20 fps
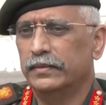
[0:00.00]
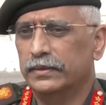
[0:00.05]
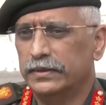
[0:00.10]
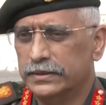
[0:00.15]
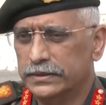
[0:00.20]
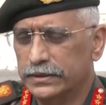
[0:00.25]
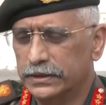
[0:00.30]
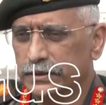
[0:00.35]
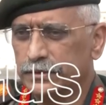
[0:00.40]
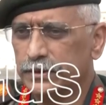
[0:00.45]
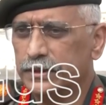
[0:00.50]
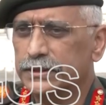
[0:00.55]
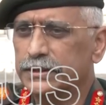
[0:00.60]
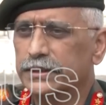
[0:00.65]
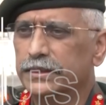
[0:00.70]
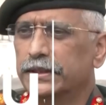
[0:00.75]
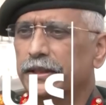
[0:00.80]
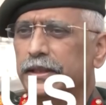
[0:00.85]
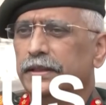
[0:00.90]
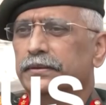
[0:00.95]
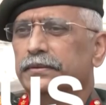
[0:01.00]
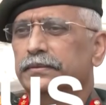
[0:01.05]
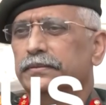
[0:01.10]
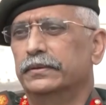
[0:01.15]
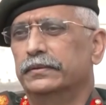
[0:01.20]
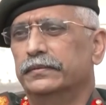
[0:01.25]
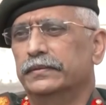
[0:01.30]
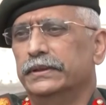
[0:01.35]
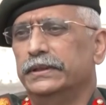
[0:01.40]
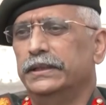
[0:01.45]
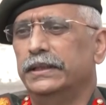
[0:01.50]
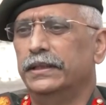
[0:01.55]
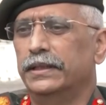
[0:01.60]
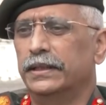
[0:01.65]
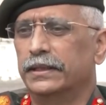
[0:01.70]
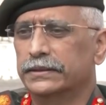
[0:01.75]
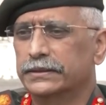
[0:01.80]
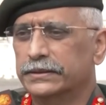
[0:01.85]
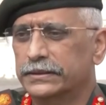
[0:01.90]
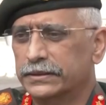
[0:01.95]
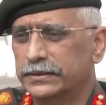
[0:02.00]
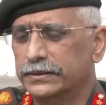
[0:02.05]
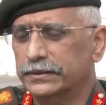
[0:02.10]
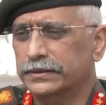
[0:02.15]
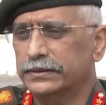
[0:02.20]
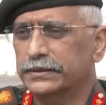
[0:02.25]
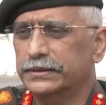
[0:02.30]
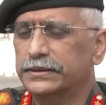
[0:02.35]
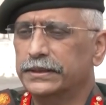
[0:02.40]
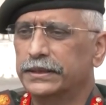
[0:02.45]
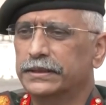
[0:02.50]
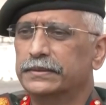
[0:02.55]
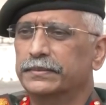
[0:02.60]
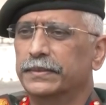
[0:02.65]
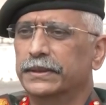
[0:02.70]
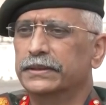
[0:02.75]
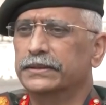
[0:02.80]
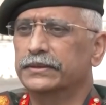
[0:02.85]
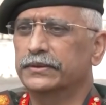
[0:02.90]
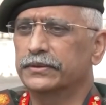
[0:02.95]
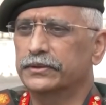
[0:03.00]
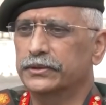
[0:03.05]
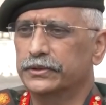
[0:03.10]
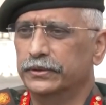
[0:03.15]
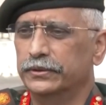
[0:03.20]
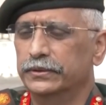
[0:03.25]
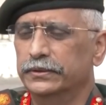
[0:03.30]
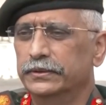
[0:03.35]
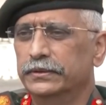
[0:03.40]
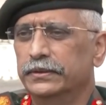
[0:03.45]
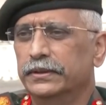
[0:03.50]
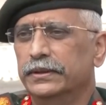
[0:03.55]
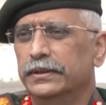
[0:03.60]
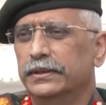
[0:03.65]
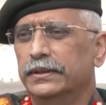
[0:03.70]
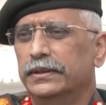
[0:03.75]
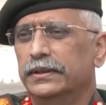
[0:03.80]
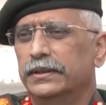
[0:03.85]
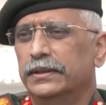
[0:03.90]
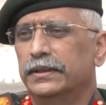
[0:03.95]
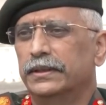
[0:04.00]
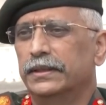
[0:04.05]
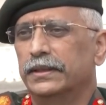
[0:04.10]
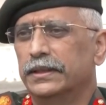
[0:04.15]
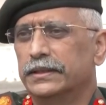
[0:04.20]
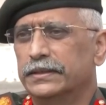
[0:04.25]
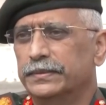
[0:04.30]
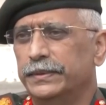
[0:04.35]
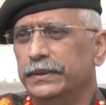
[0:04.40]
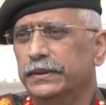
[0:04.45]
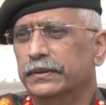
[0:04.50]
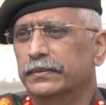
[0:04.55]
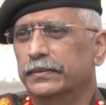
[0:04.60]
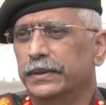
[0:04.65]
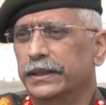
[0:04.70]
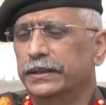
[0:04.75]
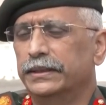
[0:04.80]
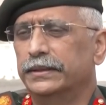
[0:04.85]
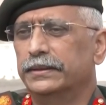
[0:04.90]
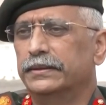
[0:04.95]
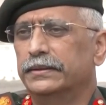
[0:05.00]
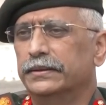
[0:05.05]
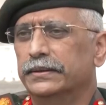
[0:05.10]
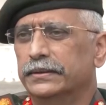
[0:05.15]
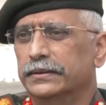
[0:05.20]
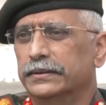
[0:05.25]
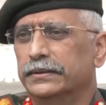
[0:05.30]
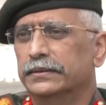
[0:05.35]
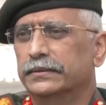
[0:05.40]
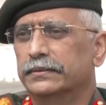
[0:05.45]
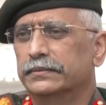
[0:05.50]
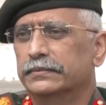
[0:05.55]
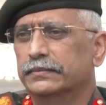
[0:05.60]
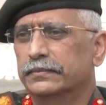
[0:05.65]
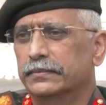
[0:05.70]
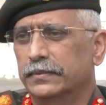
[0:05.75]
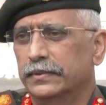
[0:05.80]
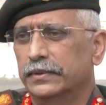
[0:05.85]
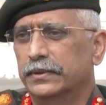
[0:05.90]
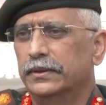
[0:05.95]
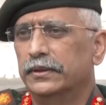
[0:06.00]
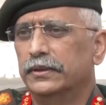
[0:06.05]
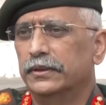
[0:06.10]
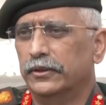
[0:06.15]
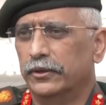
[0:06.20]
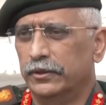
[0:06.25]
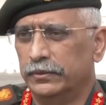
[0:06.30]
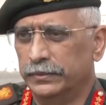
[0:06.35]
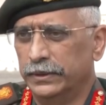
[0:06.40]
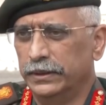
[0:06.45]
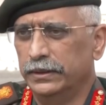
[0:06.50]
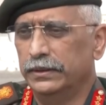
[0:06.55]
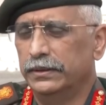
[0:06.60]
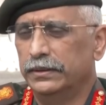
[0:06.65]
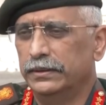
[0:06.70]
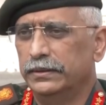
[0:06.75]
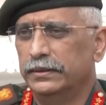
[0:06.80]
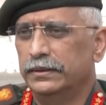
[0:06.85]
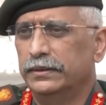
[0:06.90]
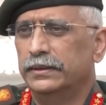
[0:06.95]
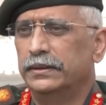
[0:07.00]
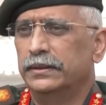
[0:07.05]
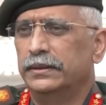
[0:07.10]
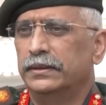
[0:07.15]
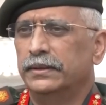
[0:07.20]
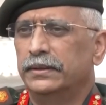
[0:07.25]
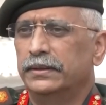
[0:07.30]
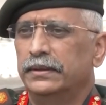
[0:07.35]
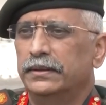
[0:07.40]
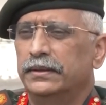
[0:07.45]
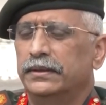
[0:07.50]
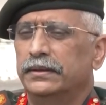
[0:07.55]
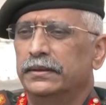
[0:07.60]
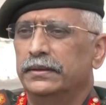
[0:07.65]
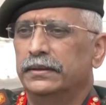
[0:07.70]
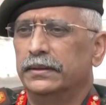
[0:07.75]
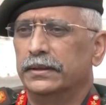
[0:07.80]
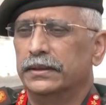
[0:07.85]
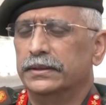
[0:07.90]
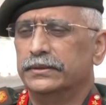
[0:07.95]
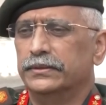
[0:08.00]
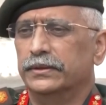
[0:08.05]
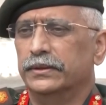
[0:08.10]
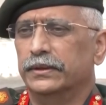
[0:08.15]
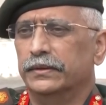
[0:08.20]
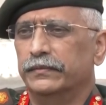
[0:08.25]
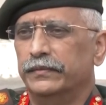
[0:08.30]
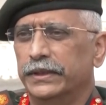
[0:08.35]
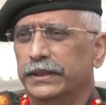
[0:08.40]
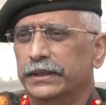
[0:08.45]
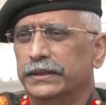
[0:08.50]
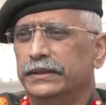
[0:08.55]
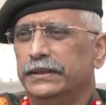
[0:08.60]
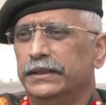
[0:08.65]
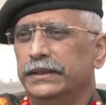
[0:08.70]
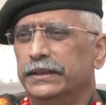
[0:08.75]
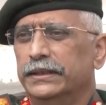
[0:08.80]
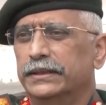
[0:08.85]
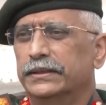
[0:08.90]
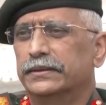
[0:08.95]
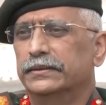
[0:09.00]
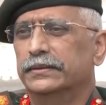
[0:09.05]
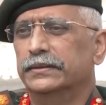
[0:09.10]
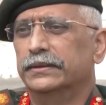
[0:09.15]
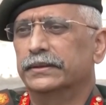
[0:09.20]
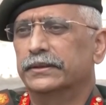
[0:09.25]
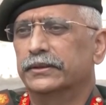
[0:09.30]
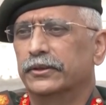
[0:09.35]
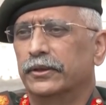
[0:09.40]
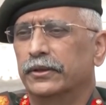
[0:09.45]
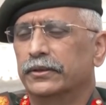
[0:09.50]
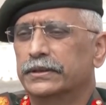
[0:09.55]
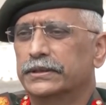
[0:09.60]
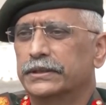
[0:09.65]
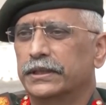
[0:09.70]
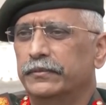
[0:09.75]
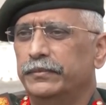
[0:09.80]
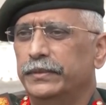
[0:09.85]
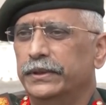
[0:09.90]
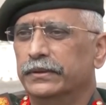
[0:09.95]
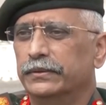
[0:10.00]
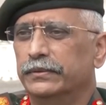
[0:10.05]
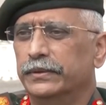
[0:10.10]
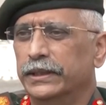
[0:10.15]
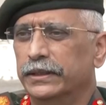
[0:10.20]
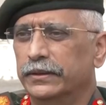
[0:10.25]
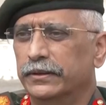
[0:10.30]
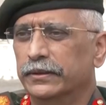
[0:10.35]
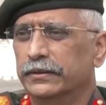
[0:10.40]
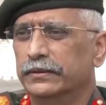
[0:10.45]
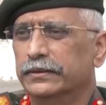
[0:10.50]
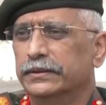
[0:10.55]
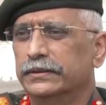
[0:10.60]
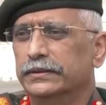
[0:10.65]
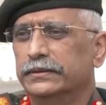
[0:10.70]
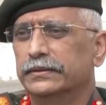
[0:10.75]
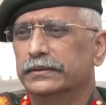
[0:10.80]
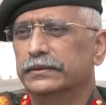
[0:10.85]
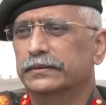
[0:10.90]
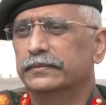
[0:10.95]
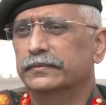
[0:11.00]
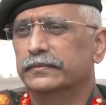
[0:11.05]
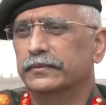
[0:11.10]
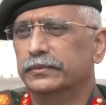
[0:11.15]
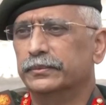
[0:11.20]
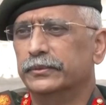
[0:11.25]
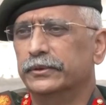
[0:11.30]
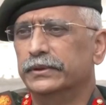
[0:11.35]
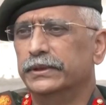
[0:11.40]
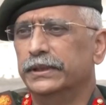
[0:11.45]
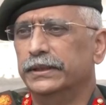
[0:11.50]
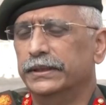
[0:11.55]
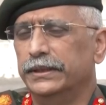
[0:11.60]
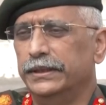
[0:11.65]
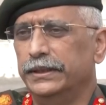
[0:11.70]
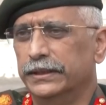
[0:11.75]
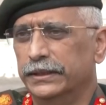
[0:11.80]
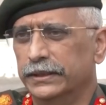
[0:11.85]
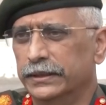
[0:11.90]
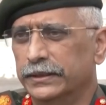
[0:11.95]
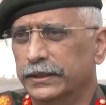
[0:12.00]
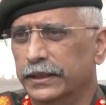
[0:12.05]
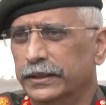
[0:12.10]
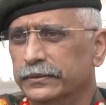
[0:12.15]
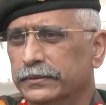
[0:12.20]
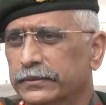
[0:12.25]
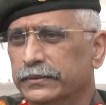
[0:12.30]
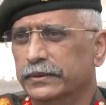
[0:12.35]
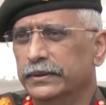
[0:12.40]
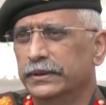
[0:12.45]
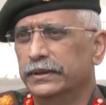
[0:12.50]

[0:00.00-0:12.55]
The situation now over the last 6 months or so has been quite normal. As you're aware, the talks have been going on for more than a year now.